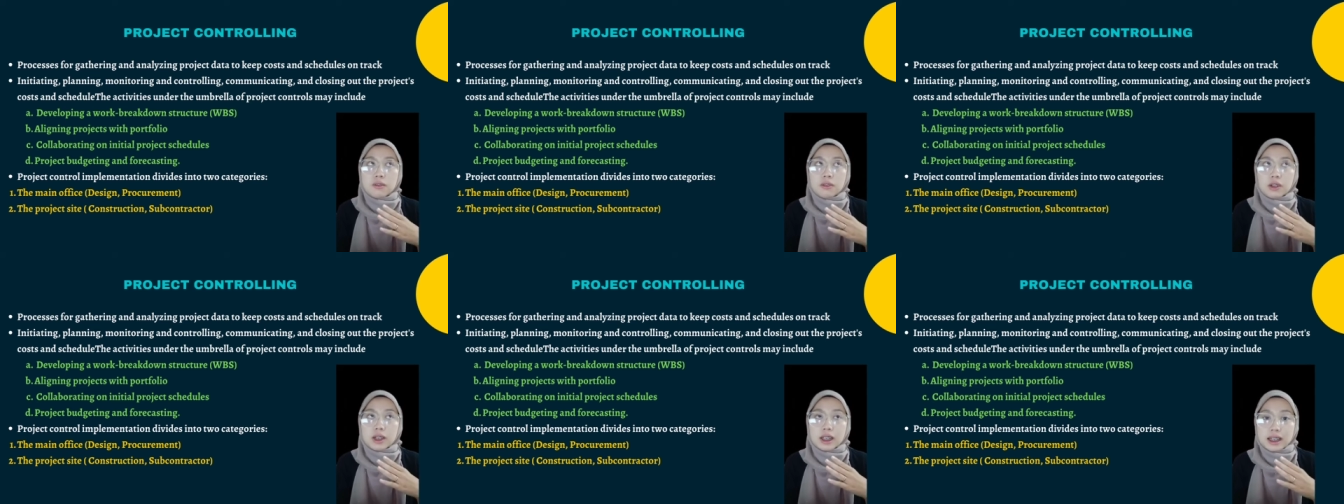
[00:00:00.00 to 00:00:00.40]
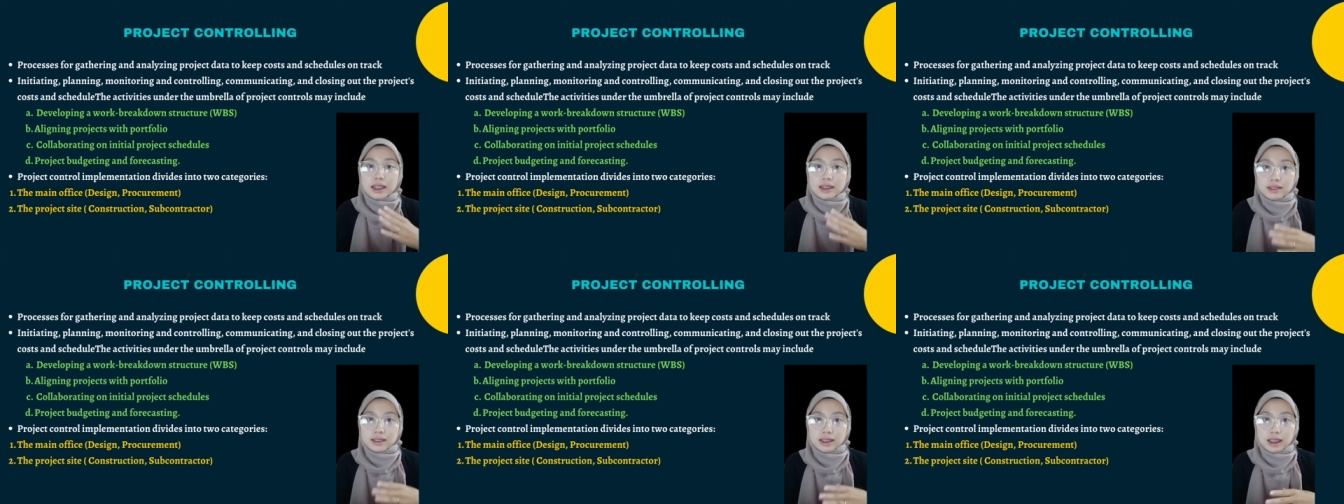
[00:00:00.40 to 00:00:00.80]

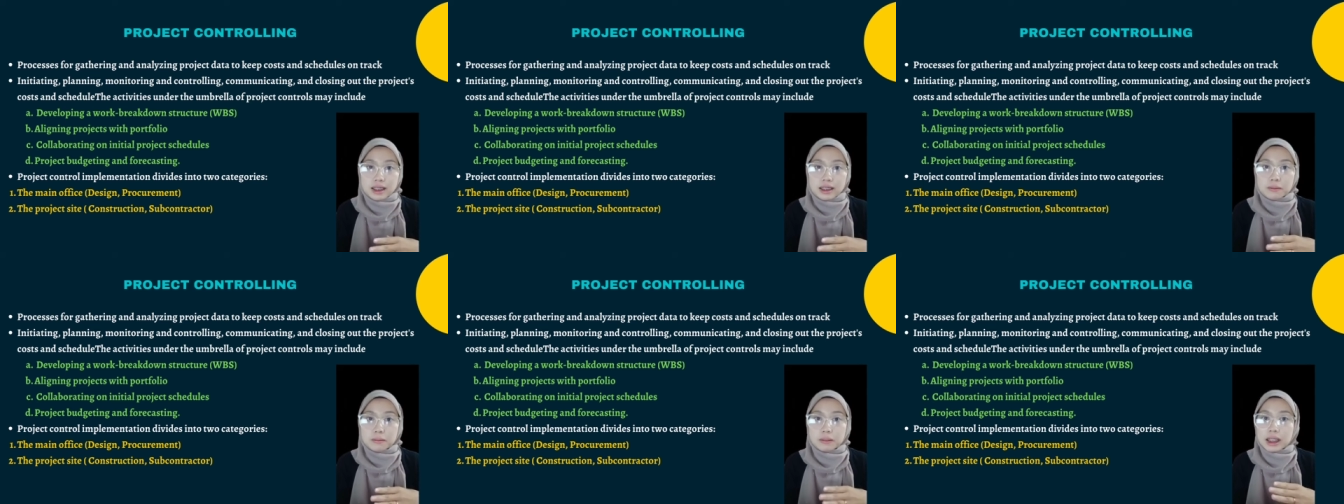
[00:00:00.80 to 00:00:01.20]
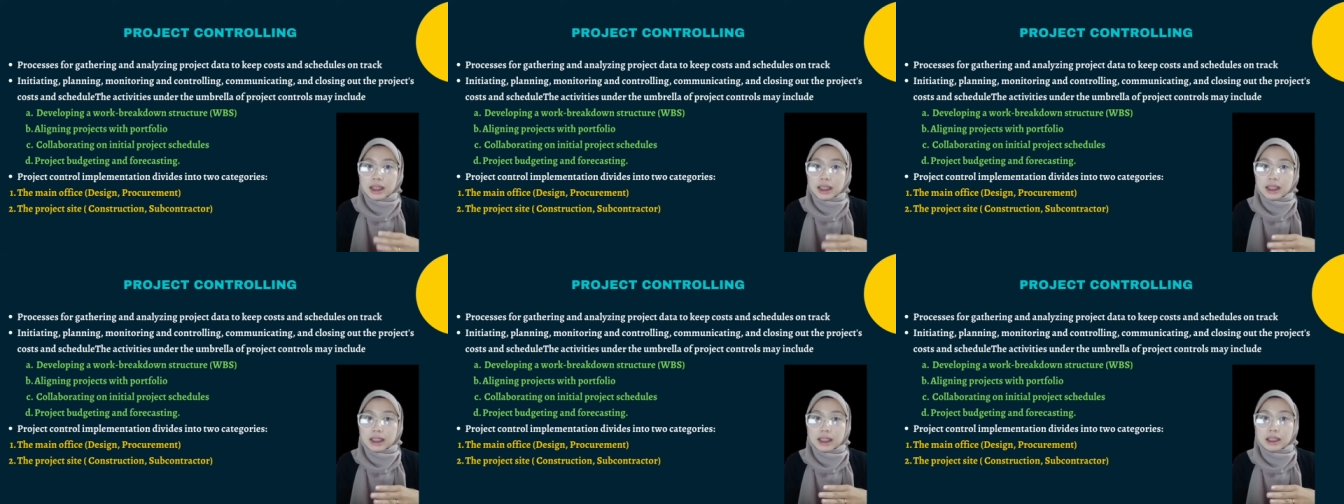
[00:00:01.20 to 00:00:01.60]
forecasting
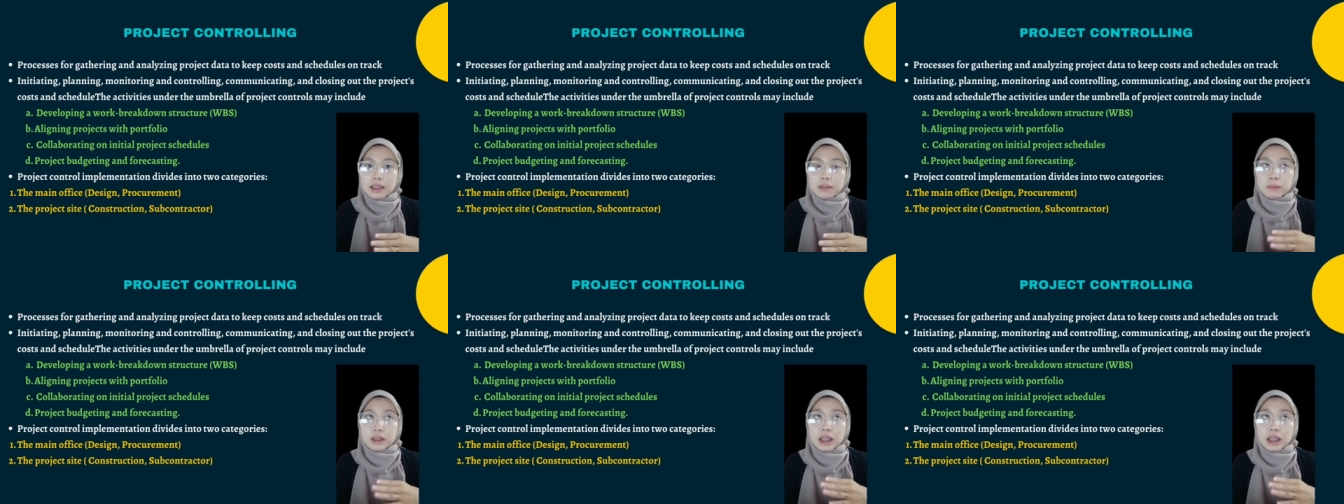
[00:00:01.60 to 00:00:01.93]
likely